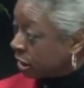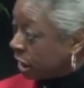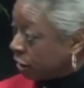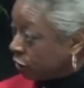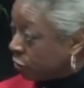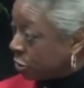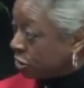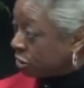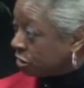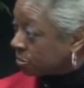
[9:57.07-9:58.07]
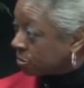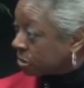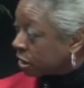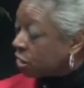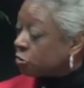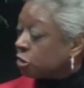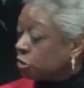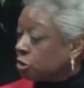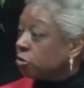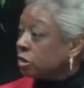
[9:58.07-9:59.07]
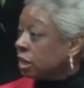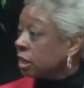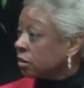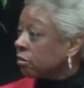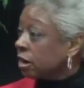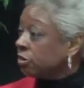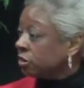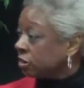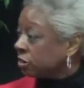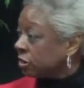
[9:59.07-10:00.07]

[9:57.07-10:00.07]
California for children in crisis.